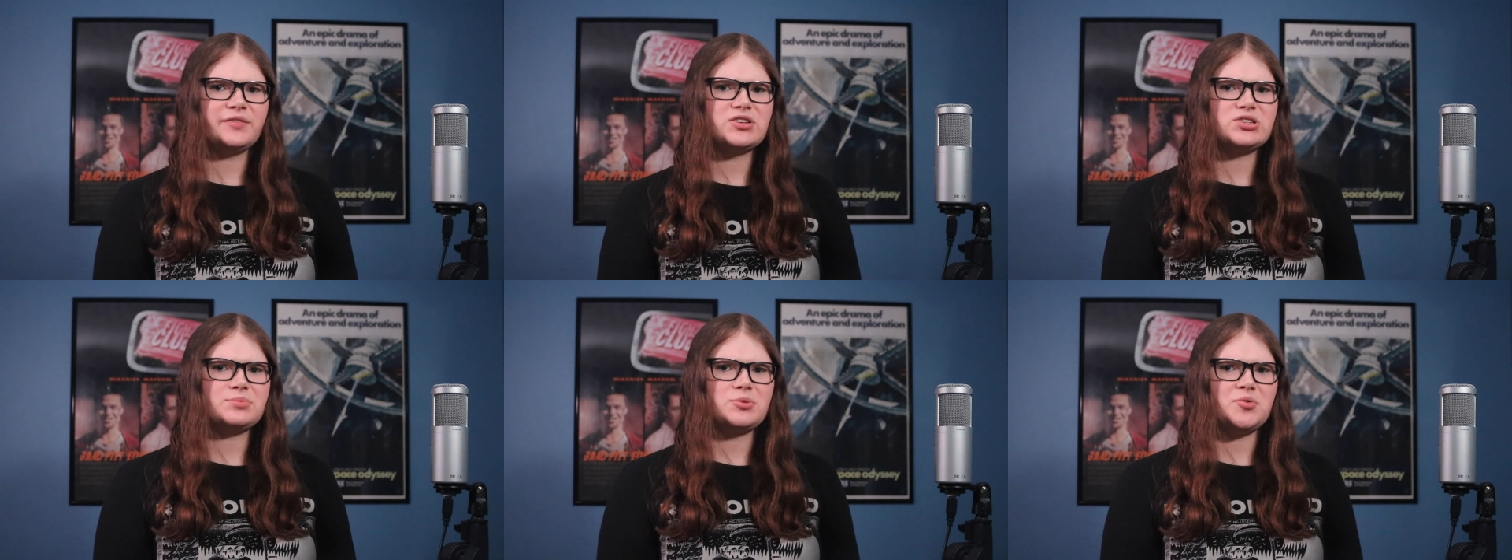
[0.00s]
of
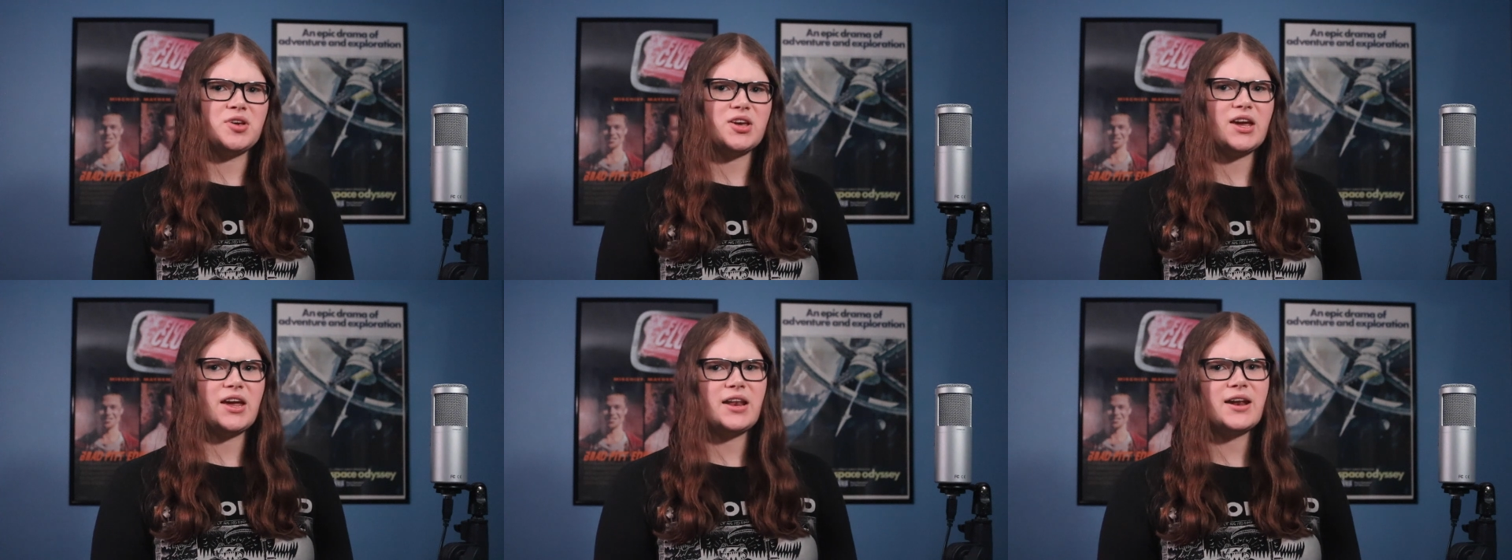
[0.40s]
this movie
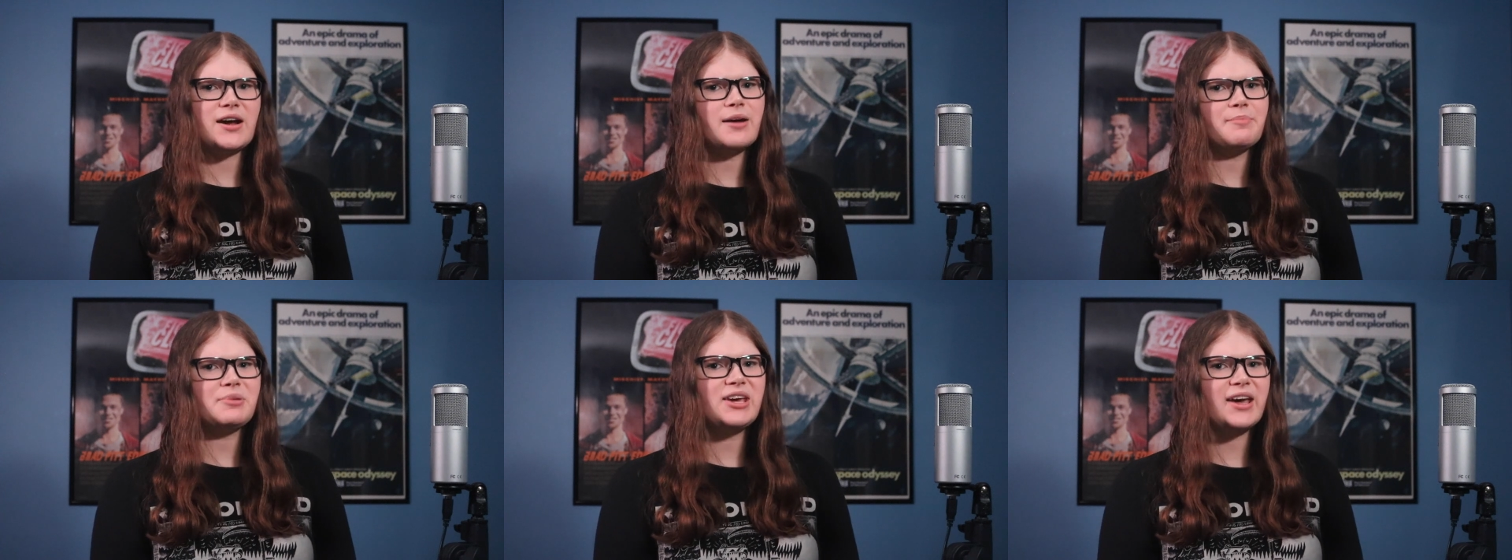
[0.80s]

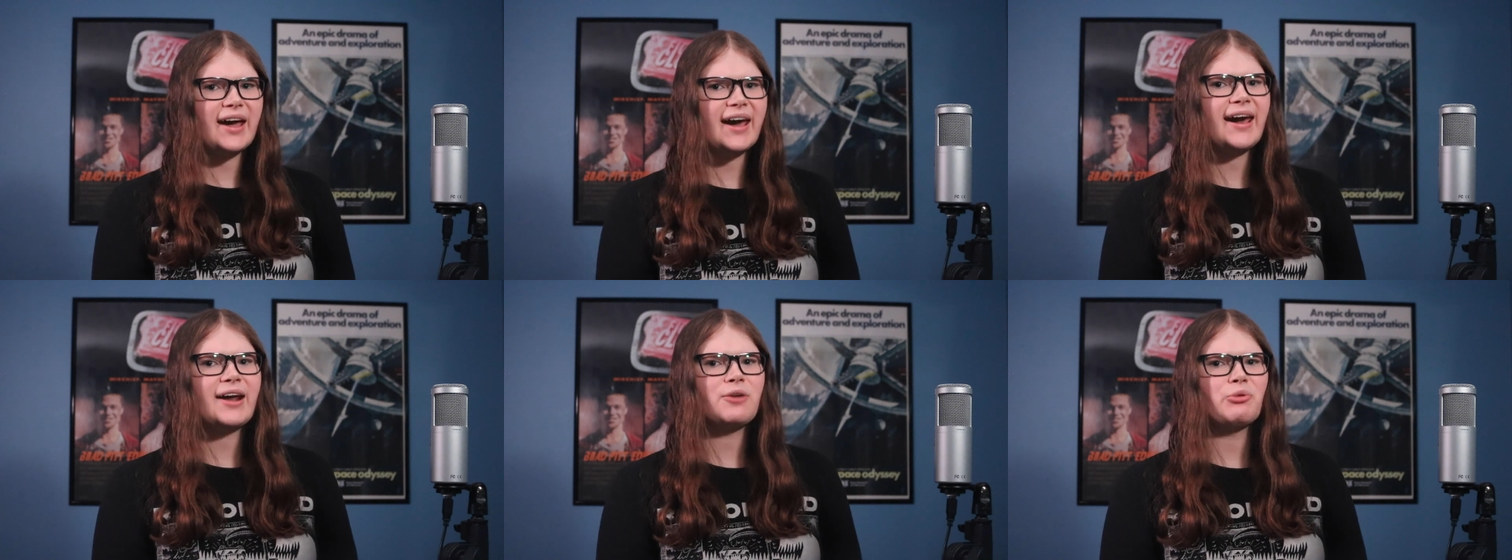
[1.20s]
cannot be
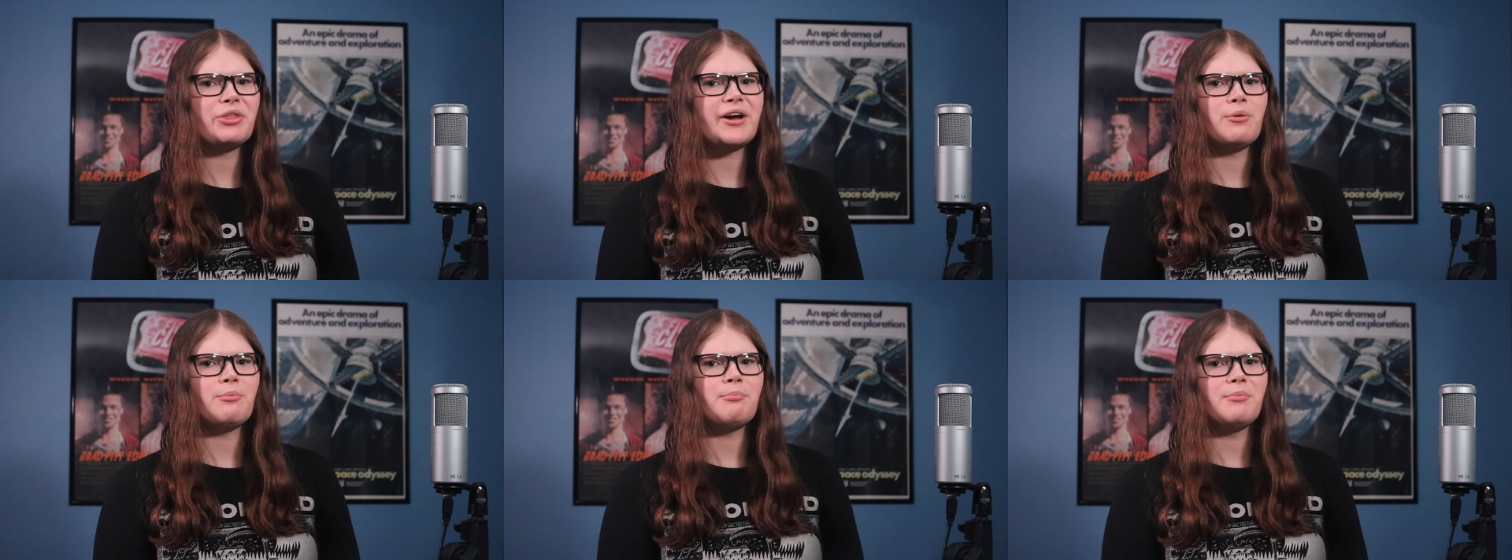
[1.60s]
had
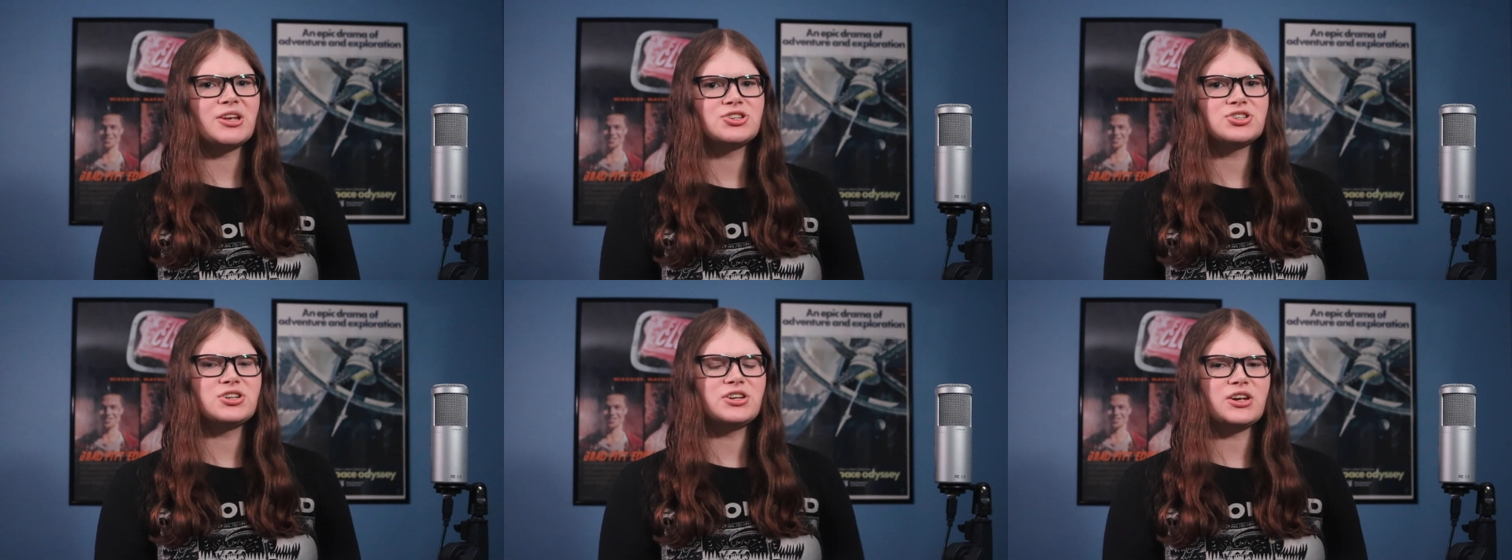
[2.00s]
without
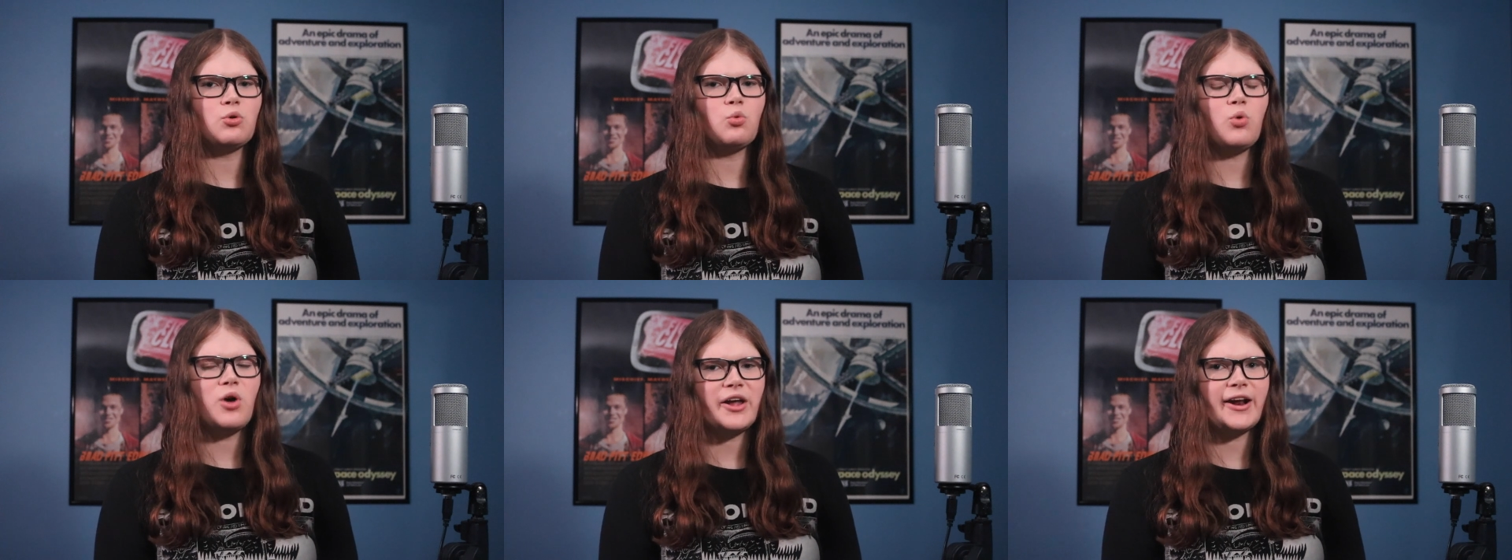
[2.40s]
mentioning
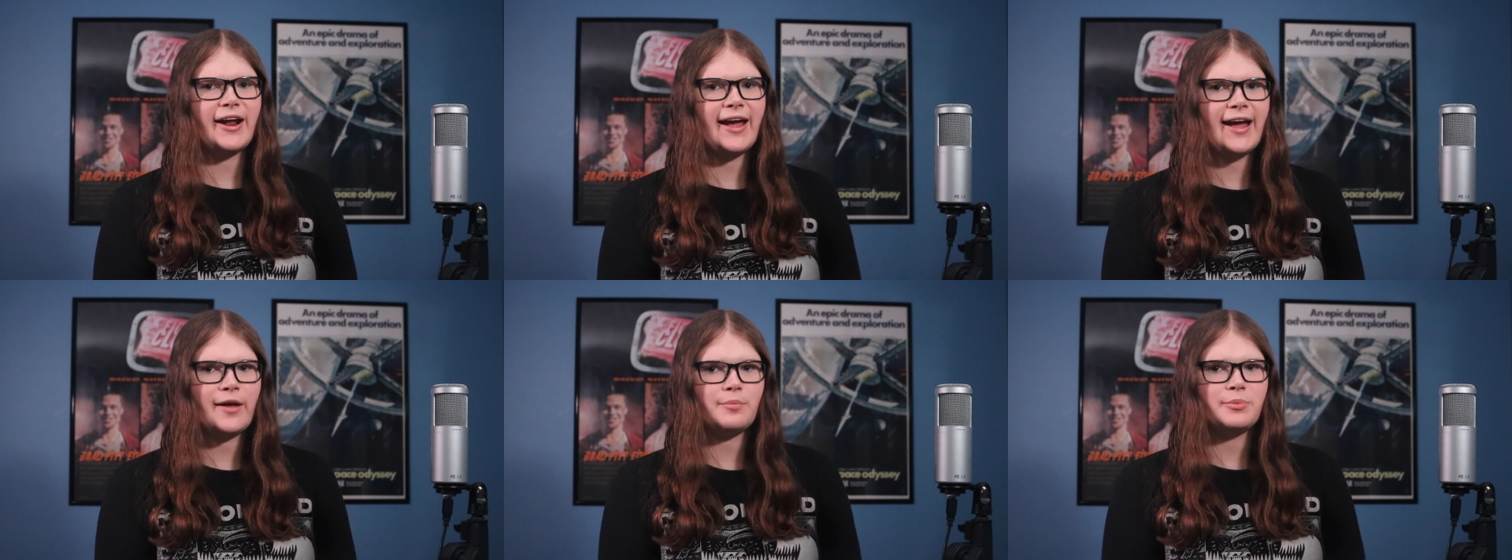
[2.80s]
what
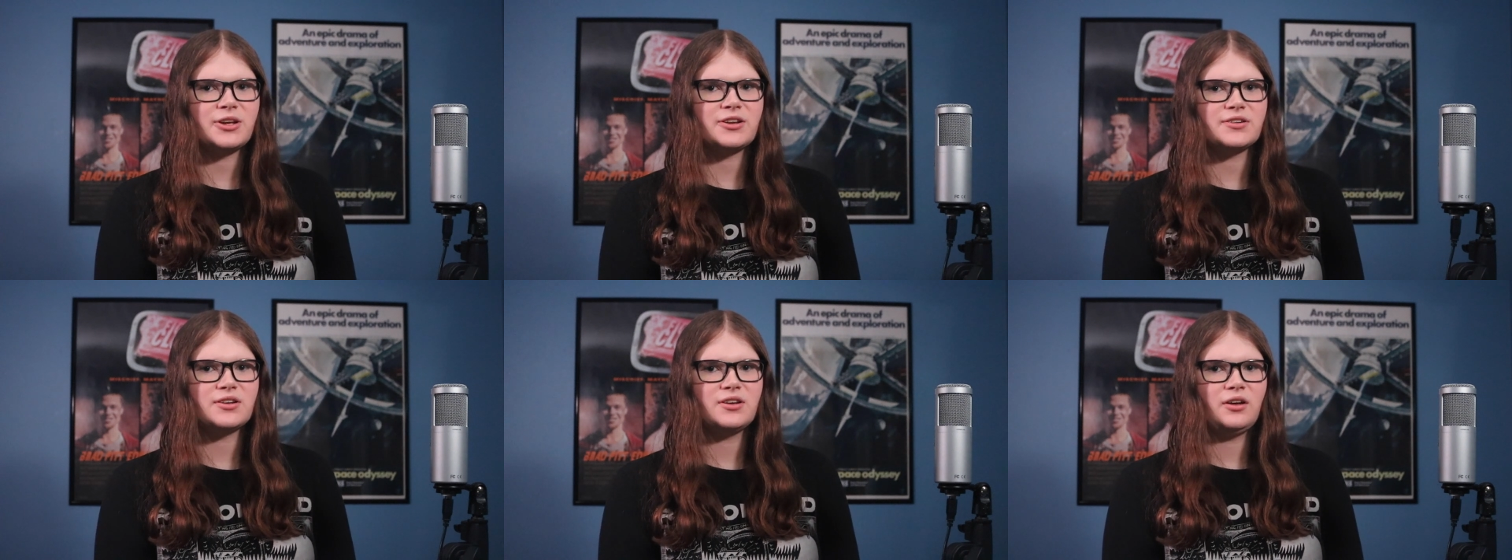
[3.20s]

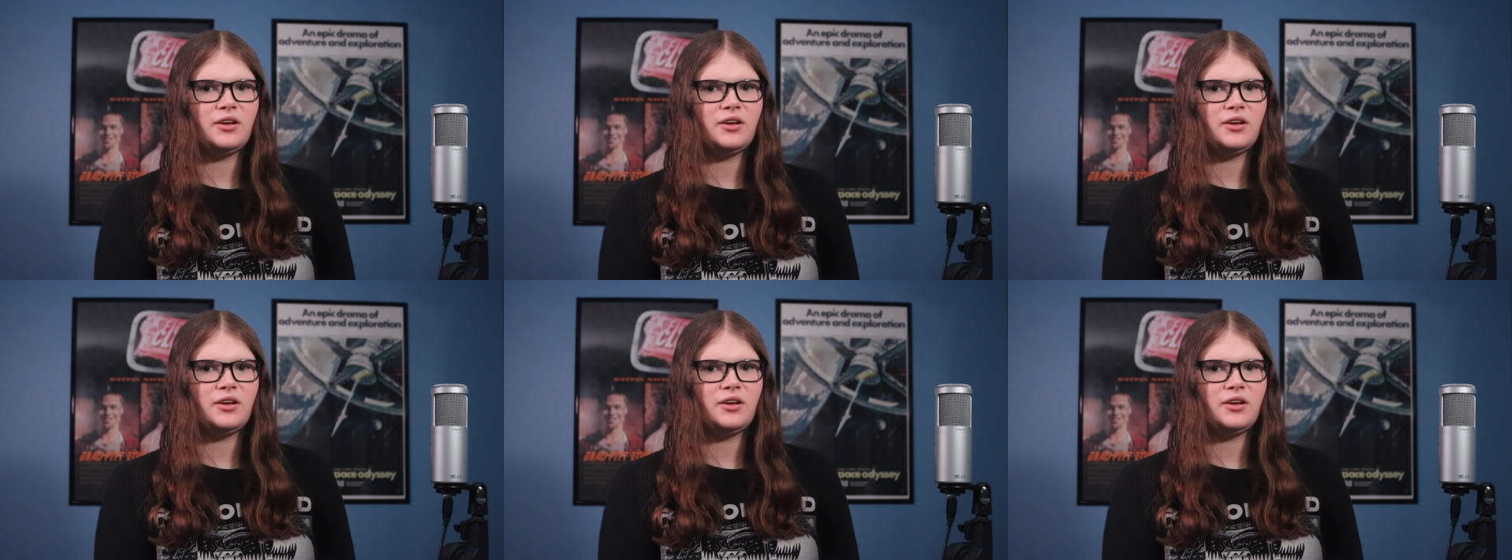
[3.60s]
happened.